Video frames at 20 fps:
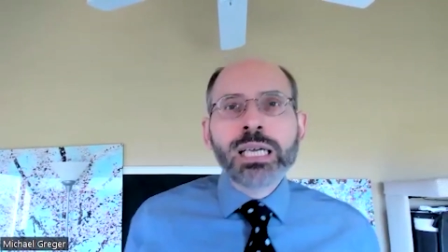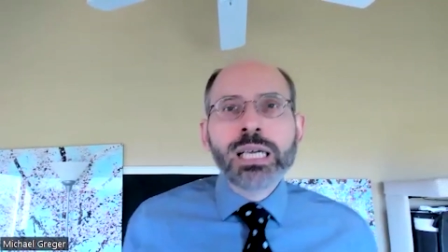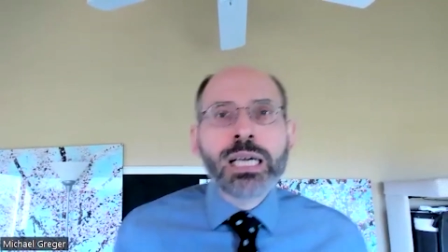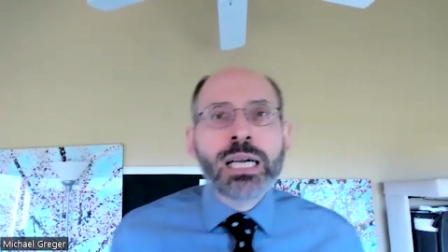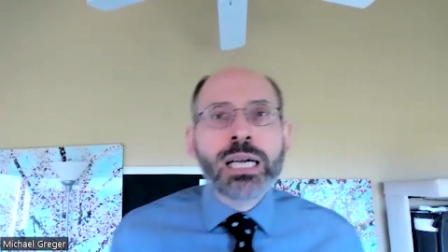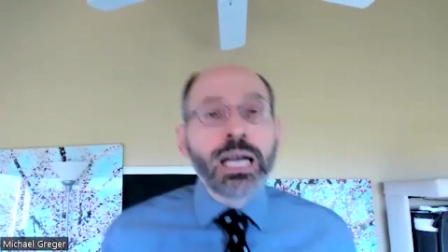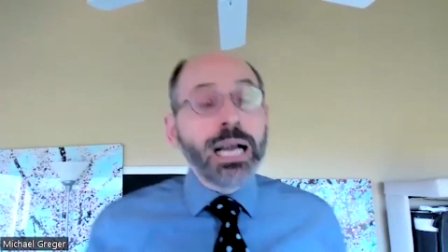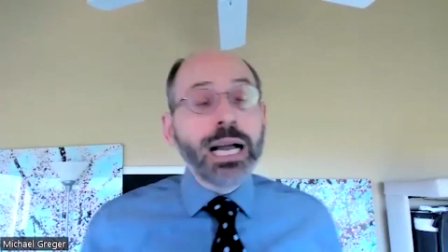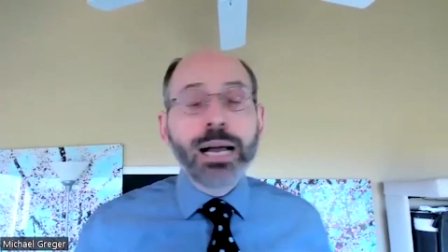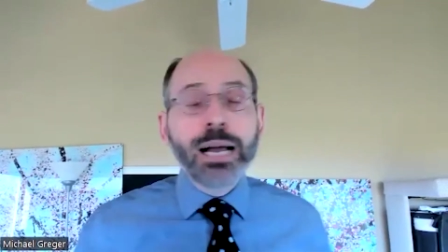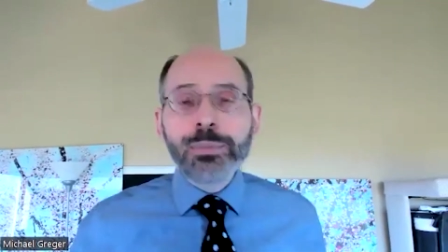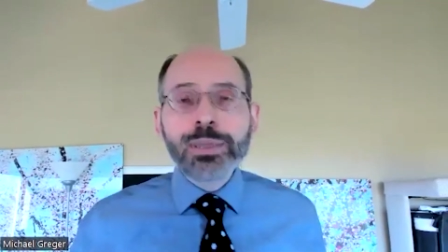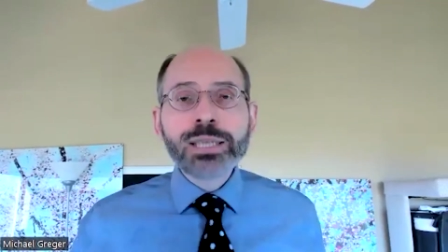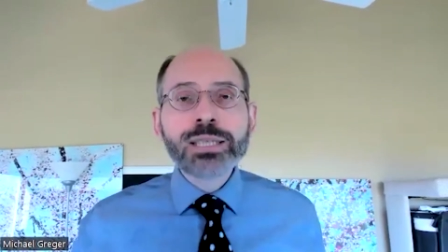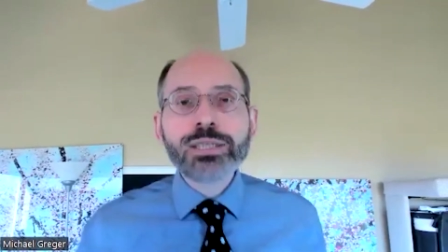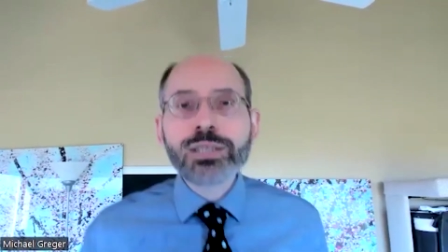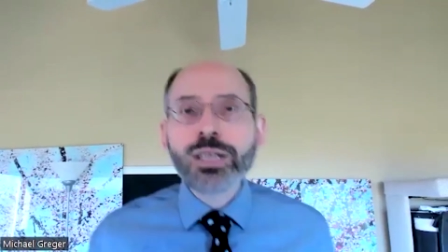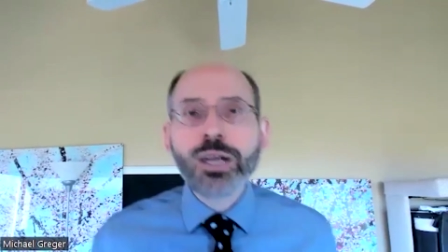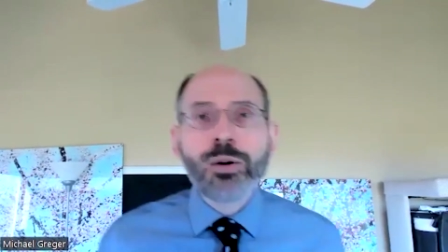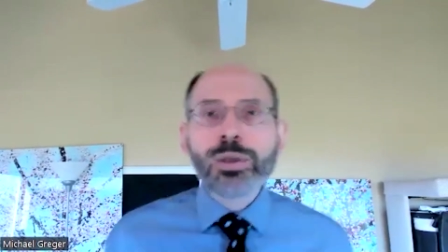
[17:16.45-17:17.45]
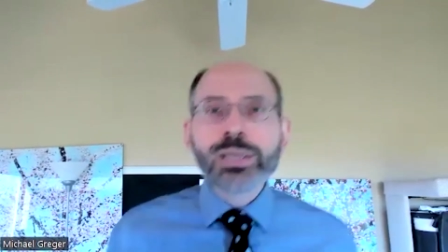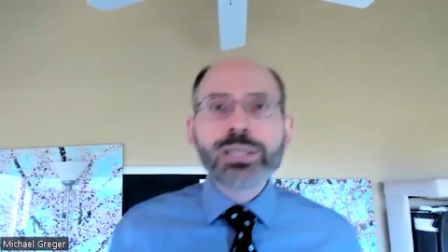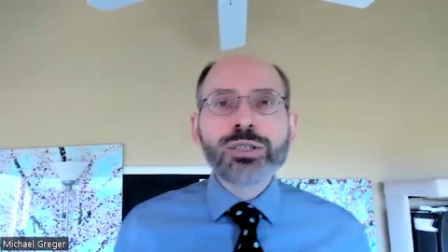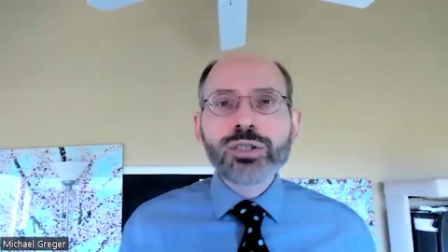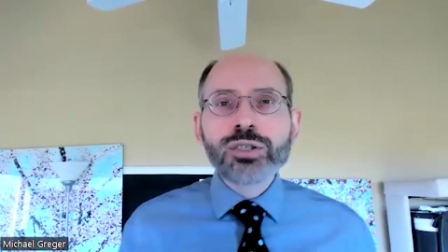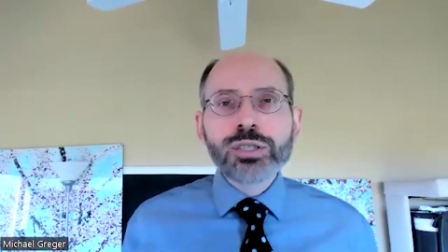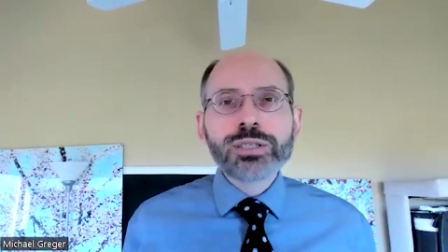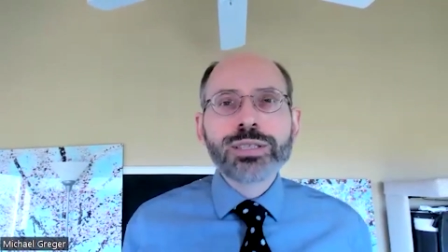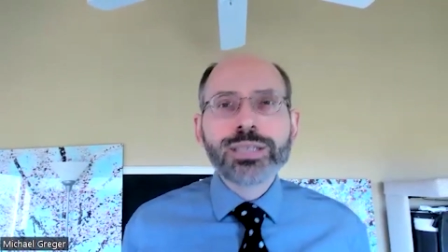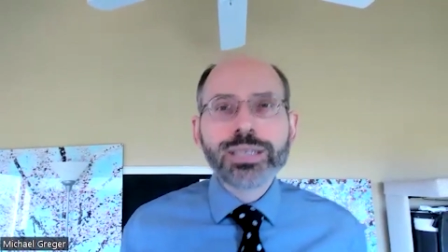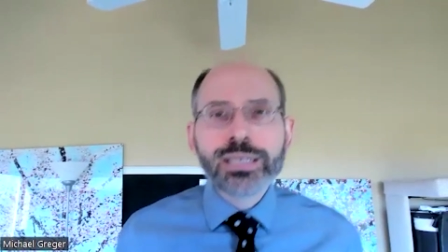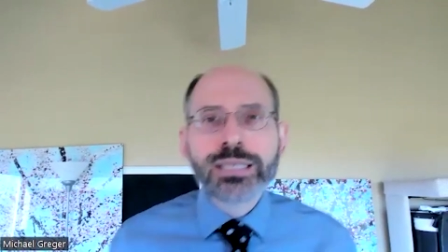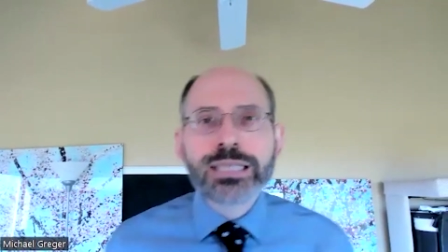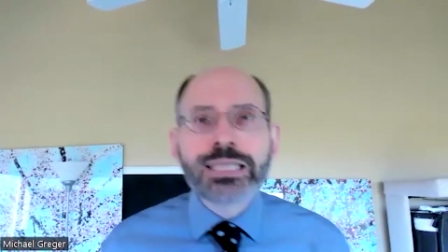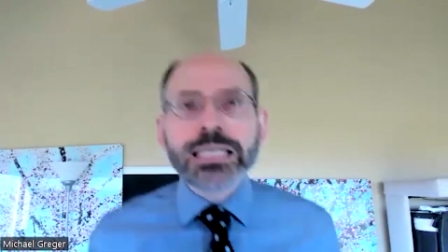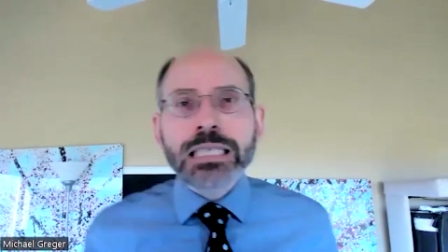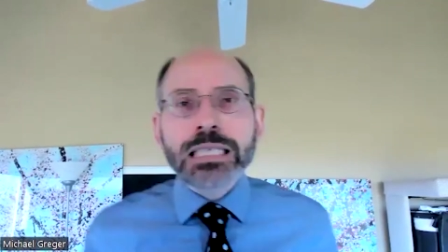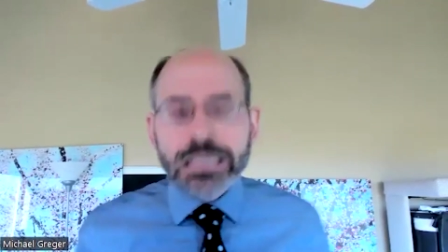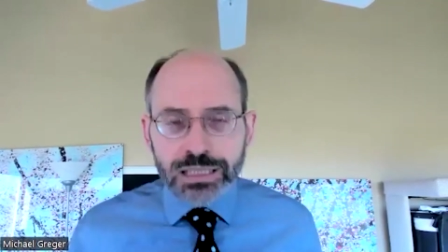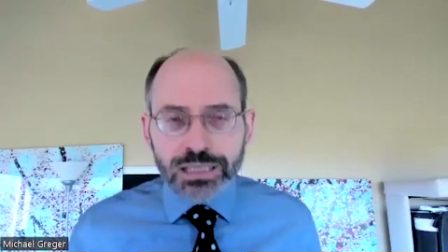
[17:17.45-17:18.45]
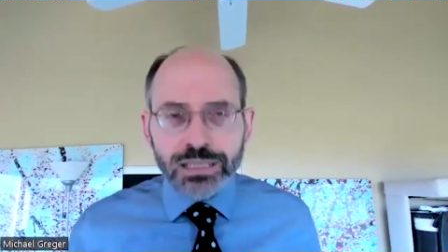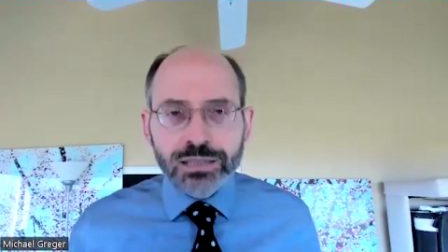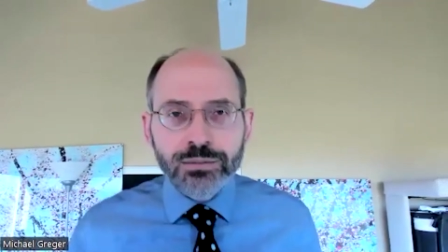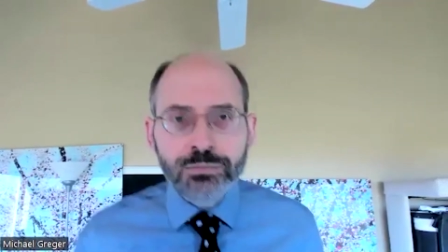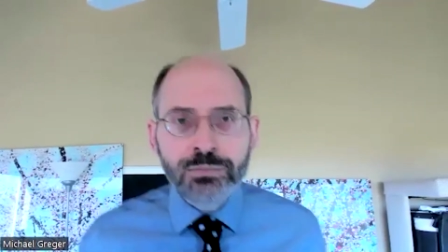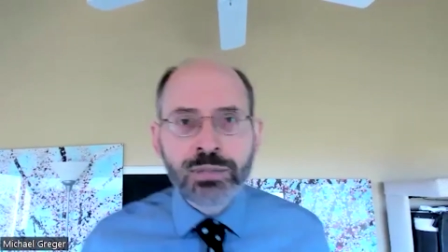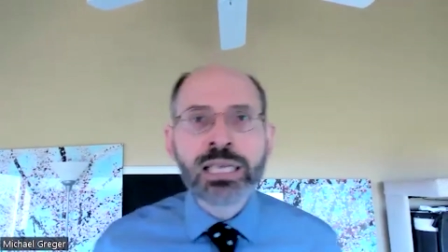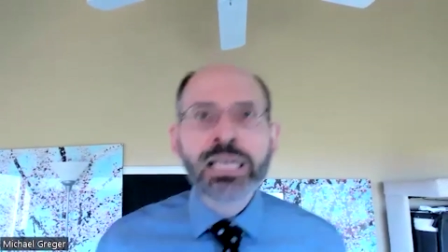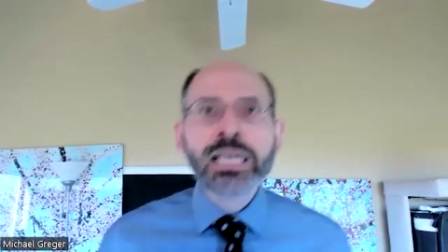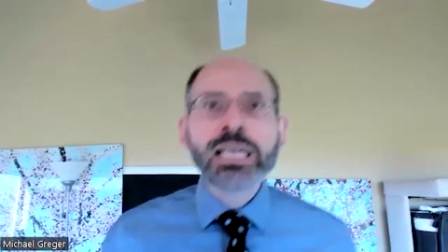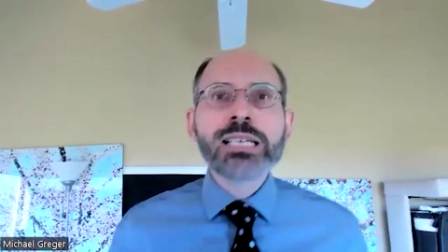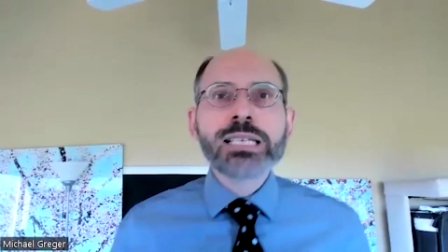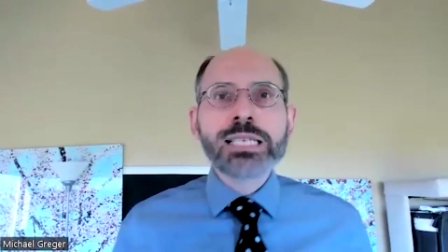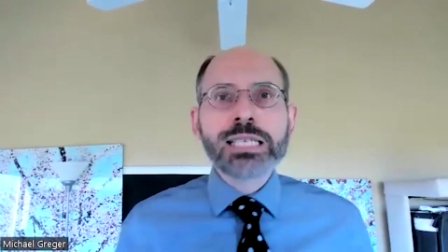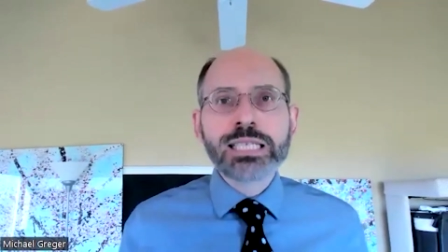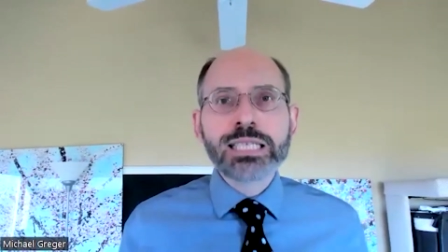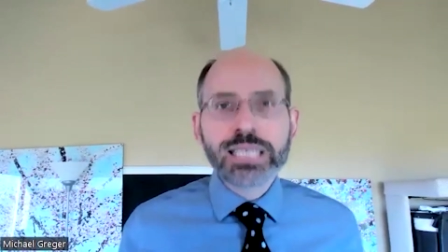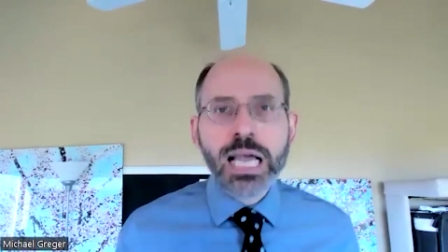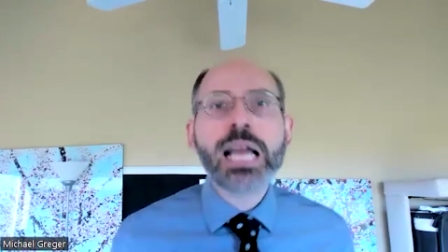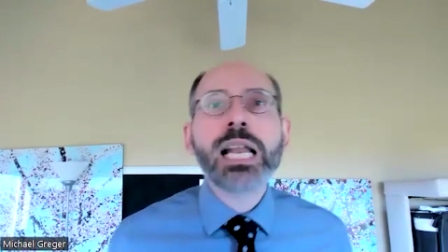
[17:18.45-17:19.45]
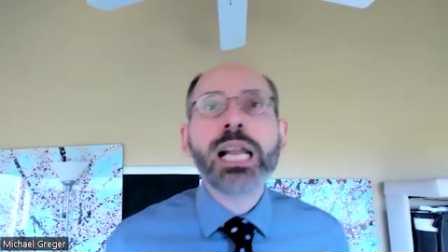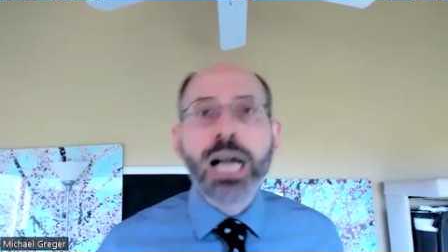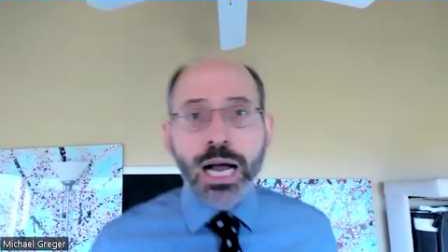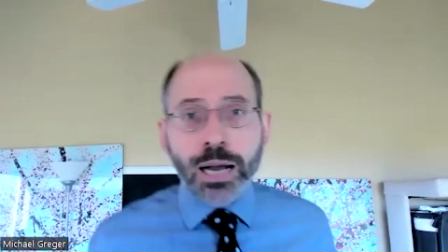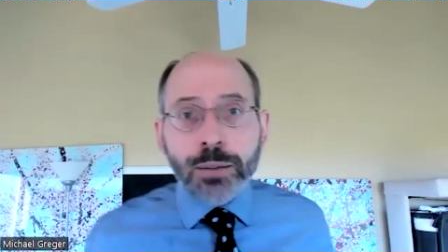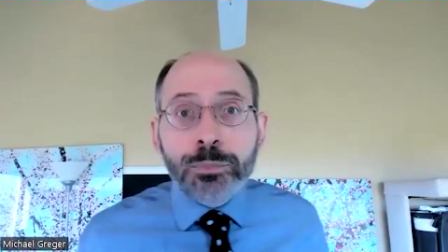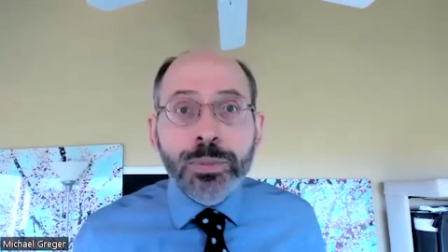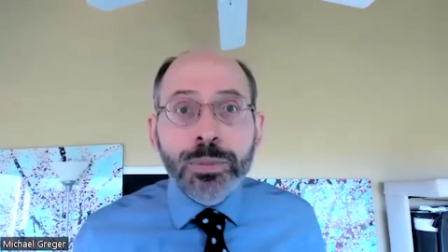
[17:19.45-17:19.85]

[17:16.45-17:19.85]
And so it's just the system is set up